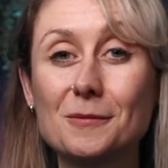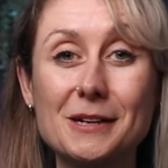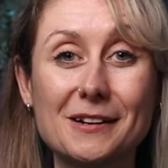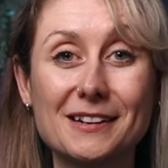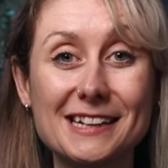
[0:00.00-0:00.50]
me
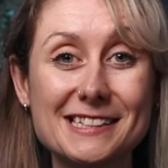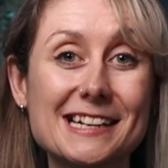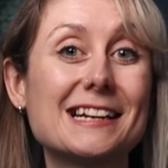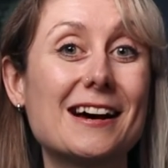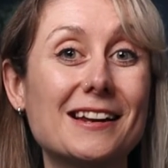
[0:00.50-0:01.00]
on
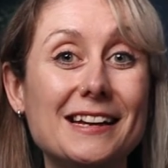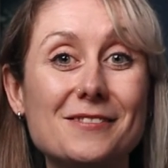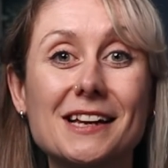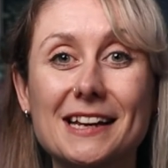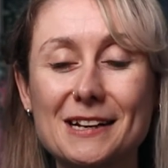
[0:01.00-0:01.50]
LinkedIn, I'll leave
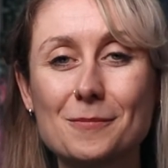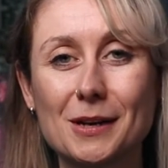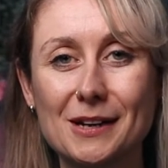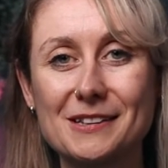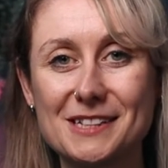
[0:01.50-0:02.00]
the link
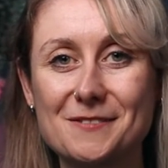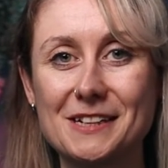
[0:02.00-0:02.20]
below this